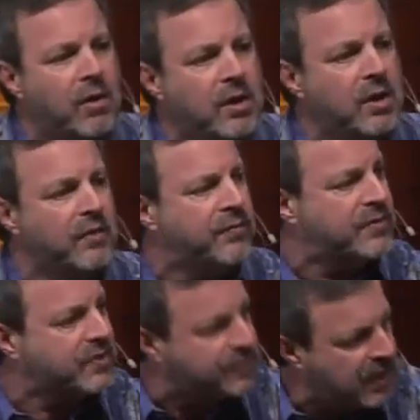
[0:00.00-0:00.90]
area of
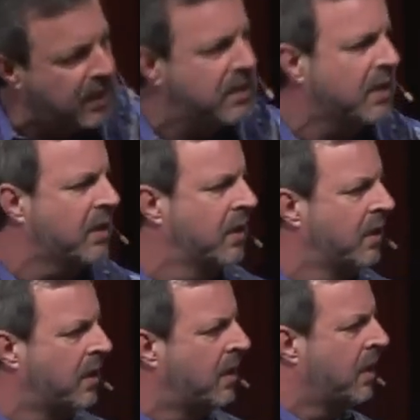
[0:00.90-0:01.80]
society.
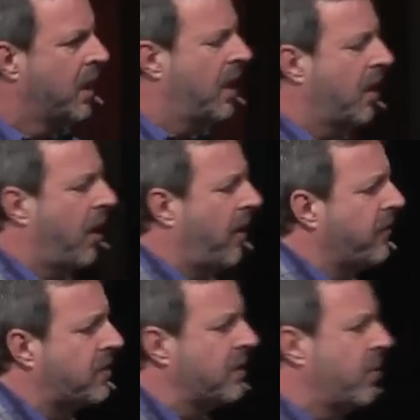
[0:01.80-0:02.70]
And
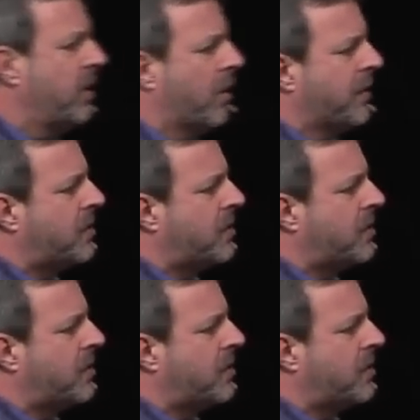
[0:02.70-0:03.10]
obviously, we know